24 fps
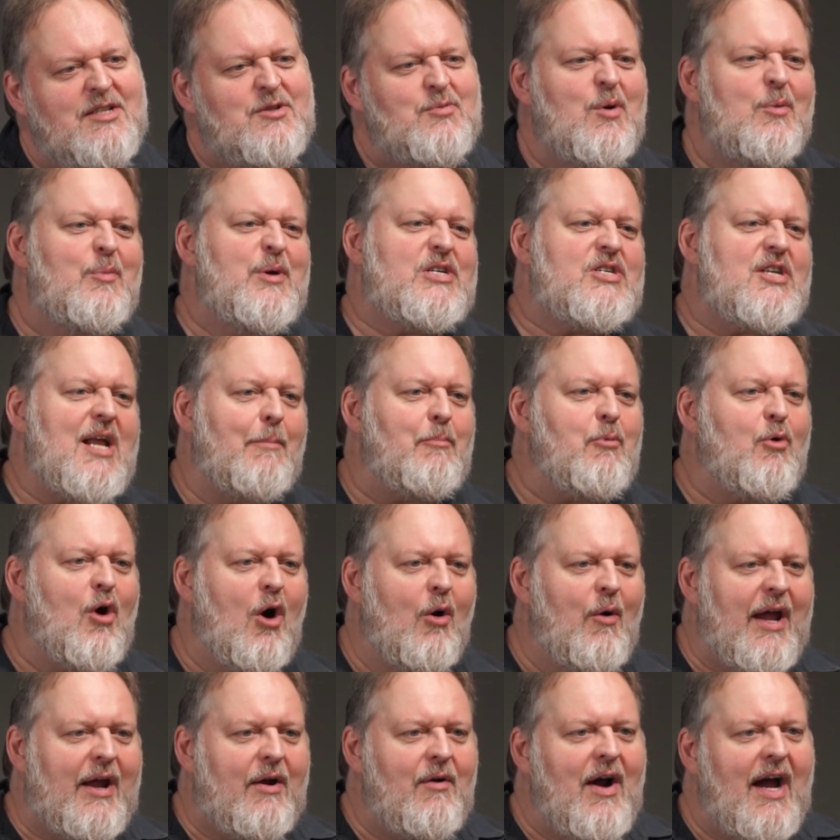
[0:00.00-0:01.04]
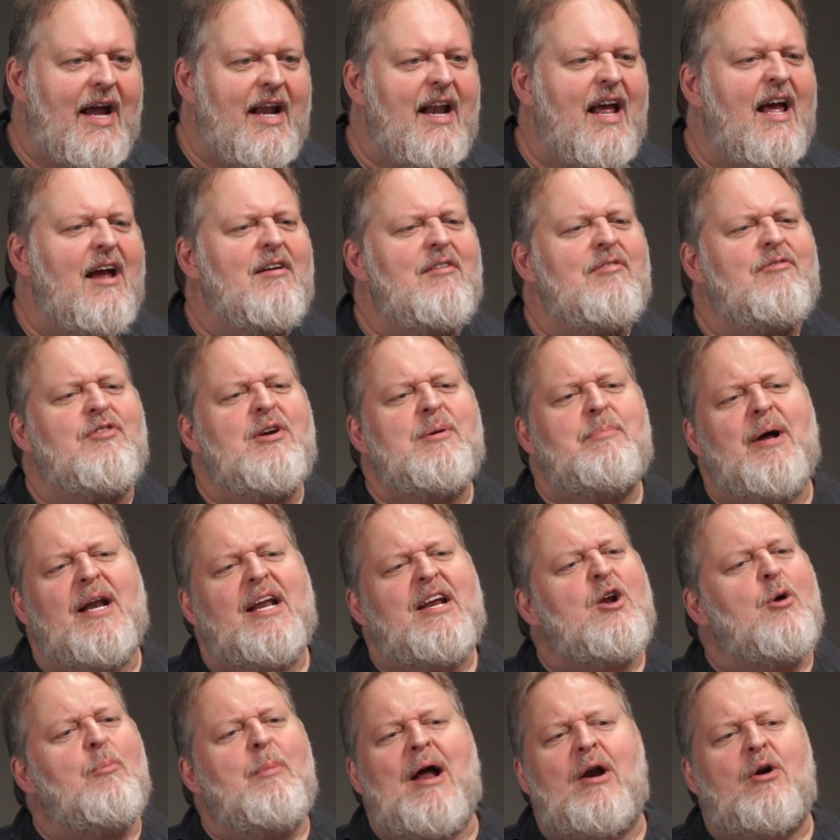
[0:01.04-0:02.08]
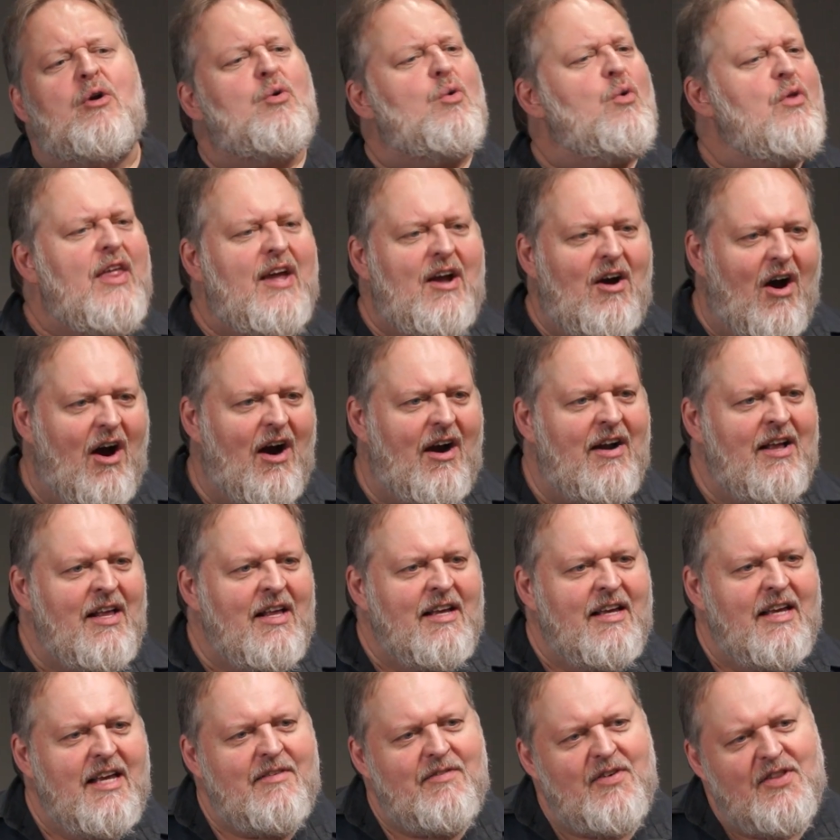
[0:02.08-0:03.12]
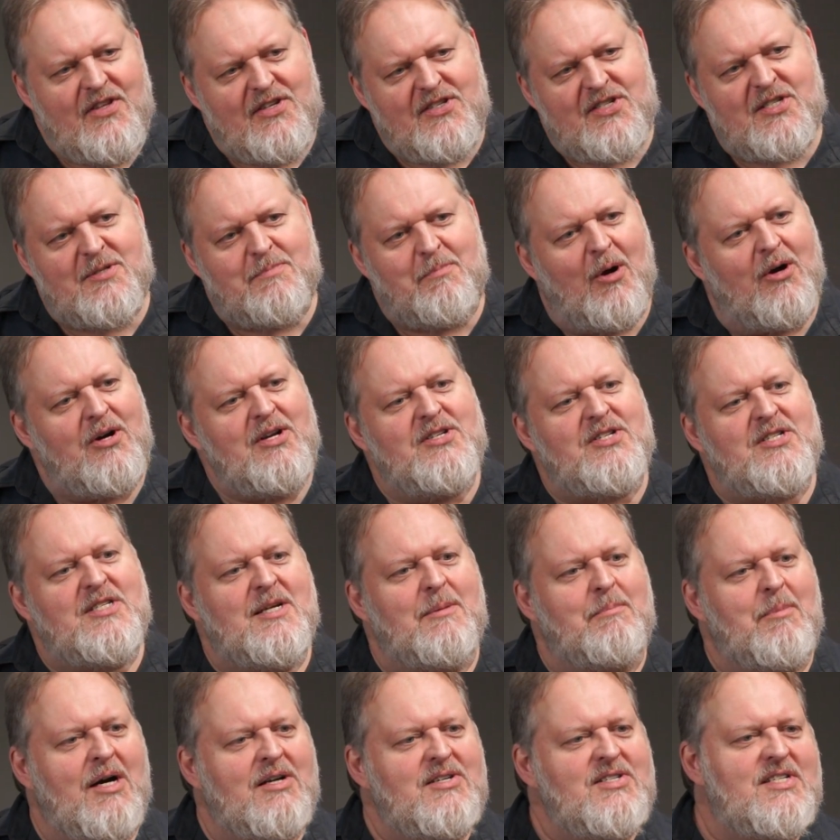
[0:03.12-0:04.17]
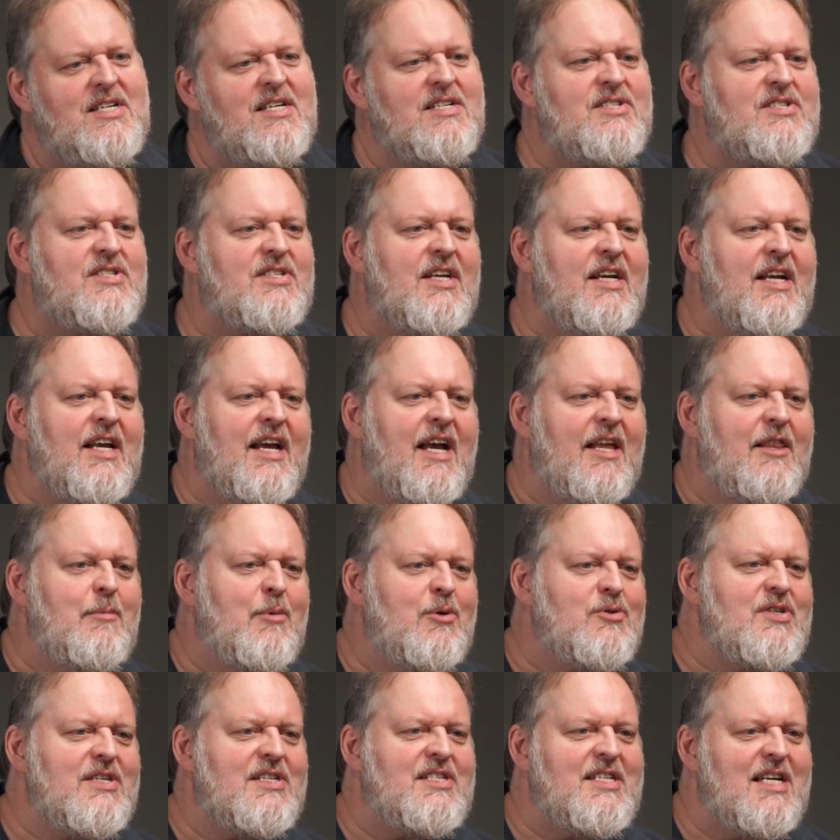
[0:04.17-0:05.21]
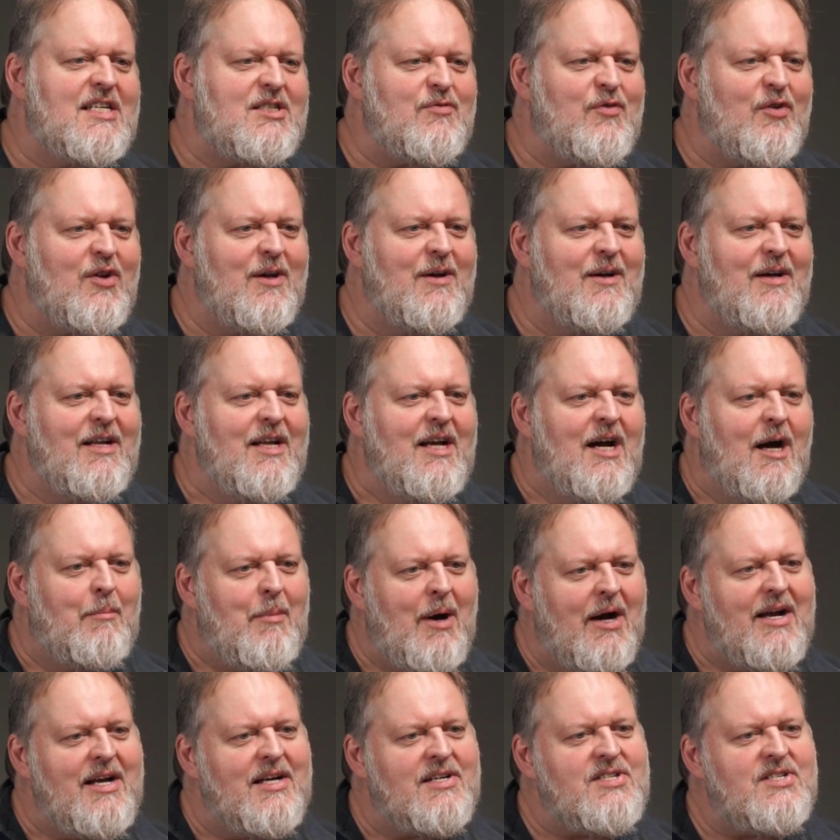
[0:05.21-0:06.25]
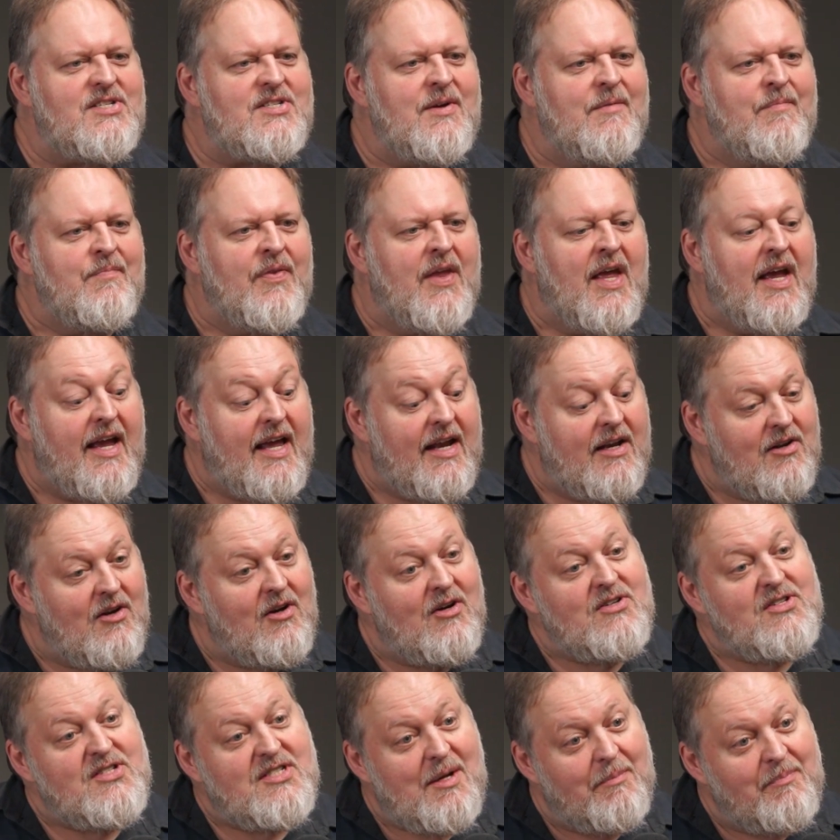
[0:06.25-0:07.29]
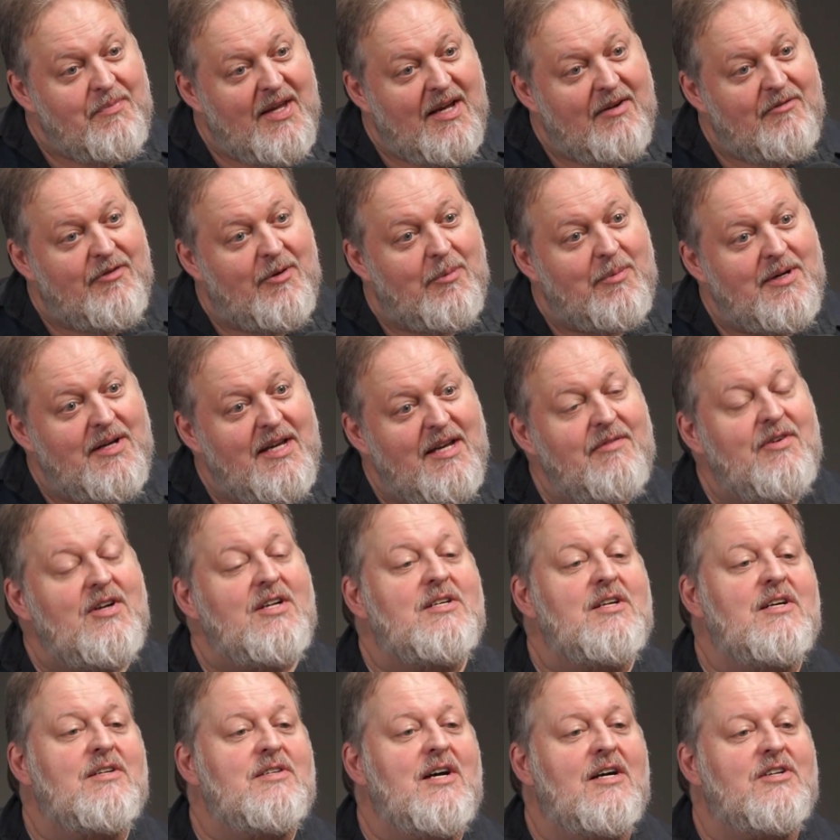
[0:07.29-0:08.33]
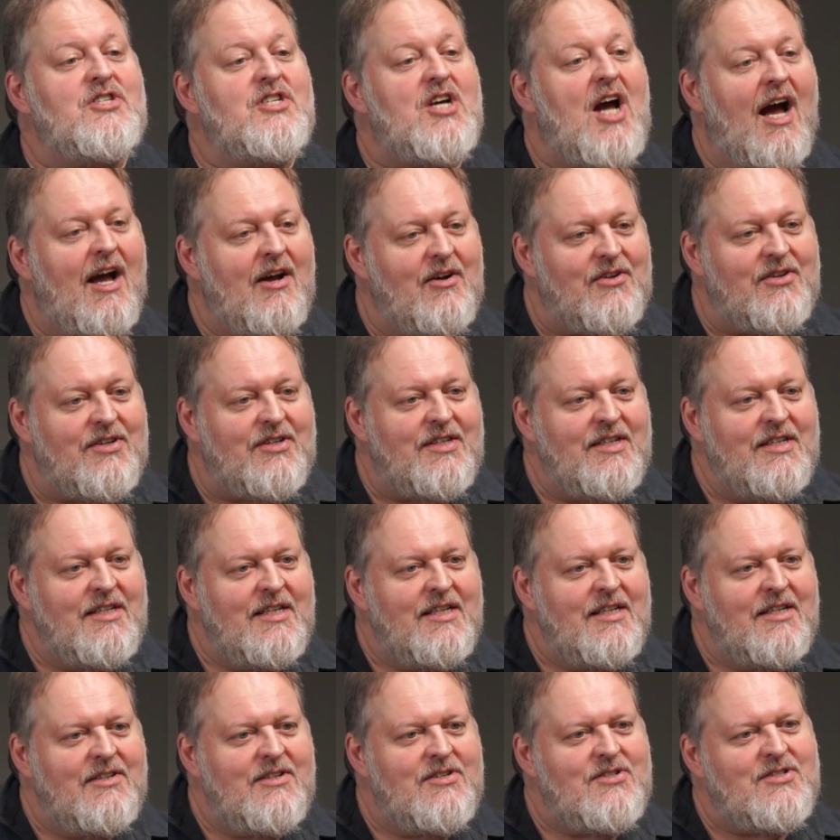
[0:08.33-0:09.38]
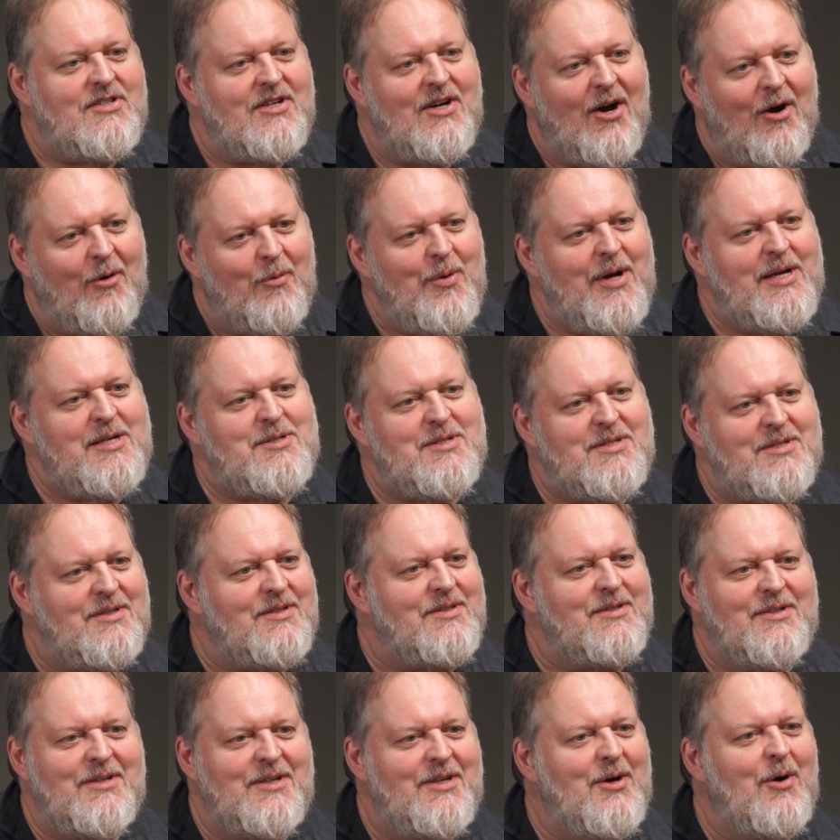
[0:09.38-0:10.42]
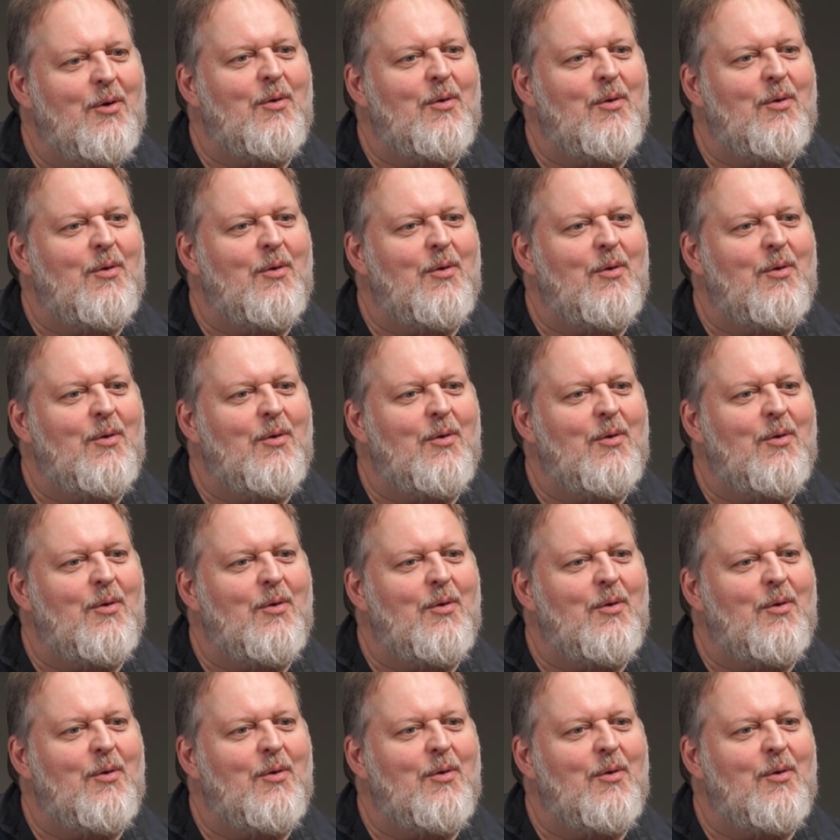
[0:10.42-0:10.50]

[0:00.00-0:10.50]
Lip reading: That's when we stop growing, right? Everybody, no matter who they are, even the smartest amongst us and the most successful among us, can learn something from even a child. There's always,